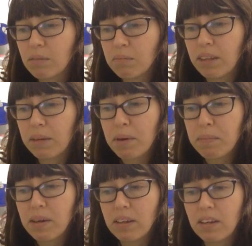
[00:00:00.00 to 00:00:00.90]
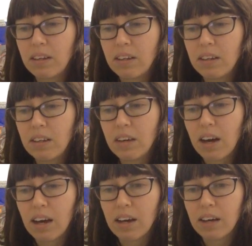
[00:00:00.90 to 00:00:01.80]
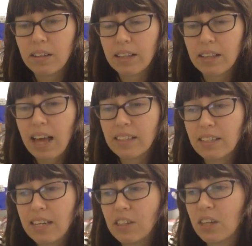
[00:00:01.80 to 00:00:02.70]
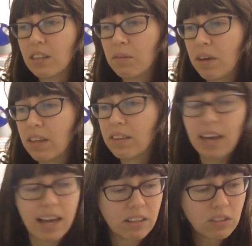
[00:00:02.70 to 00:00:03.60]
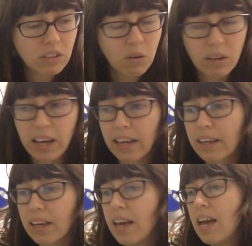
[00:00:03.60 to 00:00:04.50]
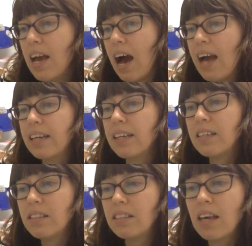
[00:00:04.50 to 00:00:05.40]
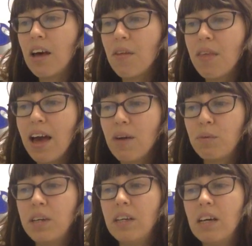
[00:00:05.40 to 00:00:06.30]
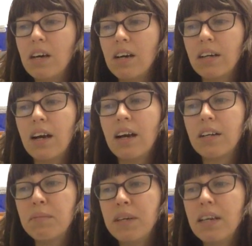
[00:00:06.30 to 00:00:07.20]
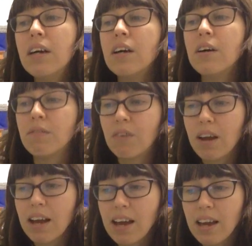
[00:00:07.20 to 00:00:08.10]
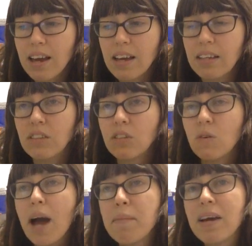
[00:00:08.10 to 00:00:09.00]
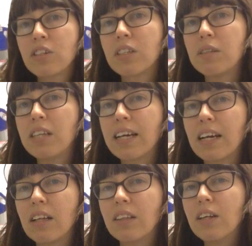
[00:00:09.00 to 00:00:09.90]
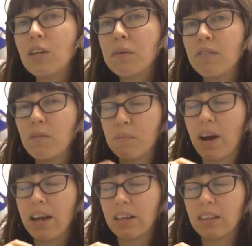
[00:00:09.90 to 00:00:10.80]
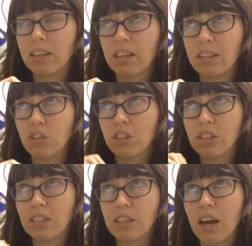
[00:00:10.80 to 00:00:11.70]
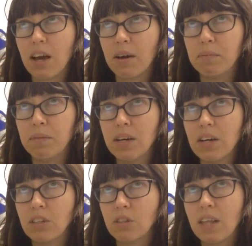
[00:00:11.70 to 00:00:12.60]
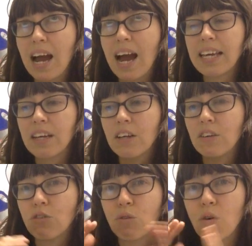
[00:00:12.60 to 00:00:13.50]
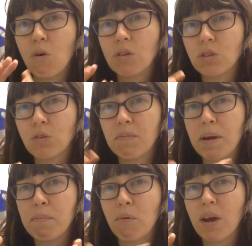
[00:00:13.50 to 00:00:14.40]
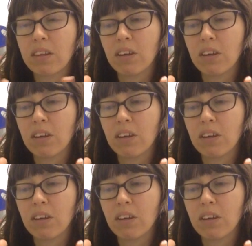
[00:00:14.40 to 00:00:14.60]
like maybe that hesitation at the end. So like, I can tell that we are gonna be friends. So I'm actually taking a little bit of a breath just to so that I can control sort of my breath